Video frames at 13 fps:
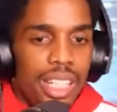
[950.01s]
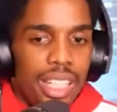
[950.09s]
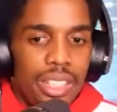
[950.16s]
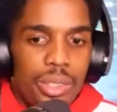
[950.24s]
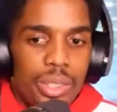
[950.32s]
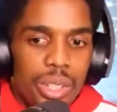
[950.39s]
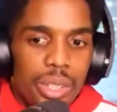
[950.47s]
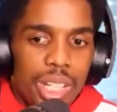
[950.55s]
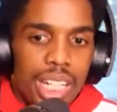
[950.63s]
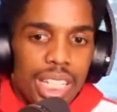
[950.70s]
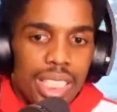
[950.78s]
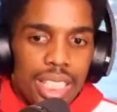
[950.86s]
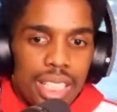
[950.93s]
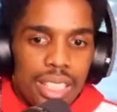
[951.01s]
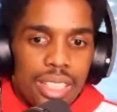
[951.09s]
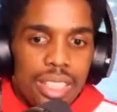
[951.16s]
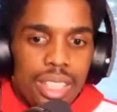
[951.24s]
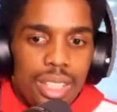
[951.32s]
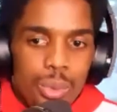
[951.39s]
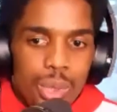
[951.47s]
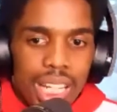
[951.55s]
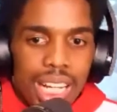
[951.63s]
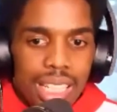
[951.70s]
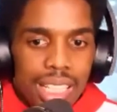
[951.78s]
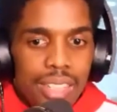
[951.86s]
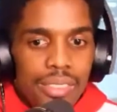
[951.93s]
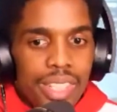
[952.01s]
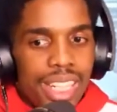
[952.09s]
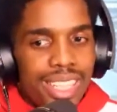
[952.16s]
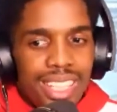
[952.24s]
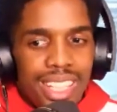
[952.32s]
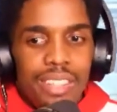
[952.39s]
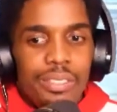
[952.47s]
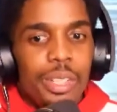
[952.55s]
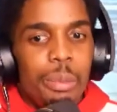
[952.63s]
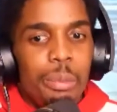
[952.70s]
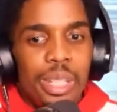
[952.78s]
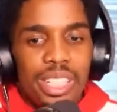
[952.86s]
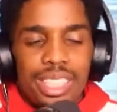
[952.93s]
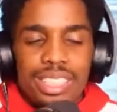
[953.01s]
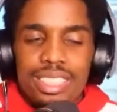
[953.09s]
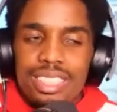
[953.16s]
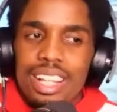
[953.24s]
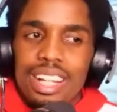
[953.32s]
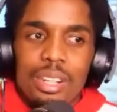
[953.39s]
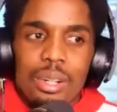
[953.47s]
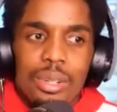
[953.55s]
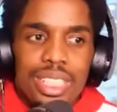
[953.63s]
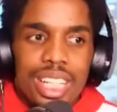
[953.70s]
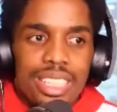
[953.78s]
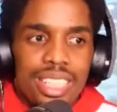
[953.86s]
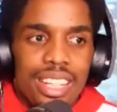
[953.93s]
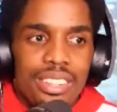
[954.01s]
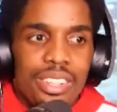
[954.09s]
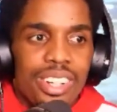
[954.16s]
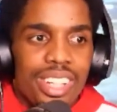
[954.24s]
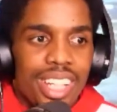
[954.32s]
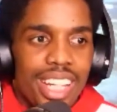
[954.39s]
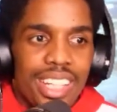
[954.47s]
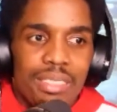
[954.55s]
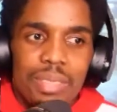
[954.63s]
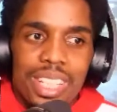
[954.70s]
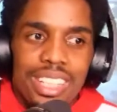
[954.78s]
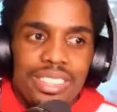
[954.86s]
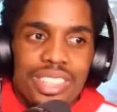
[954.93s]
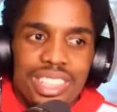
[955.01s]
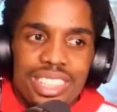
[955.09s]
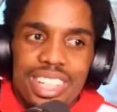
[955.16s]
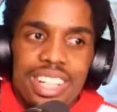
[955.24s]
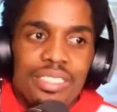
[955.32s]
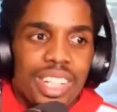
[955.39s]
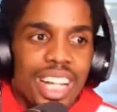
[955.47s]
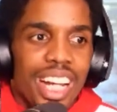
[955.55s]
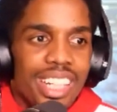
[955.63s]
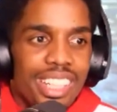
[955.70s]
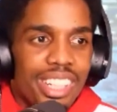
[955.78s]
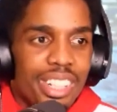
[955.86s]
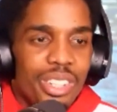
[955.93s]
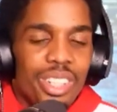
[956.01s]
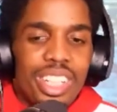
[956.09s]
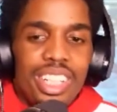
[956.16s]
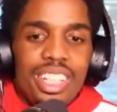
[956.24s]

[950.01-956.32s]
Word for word: And, you know, I think with 9-11, I think every American just kind of always has that thought like, man, you just never kind of know.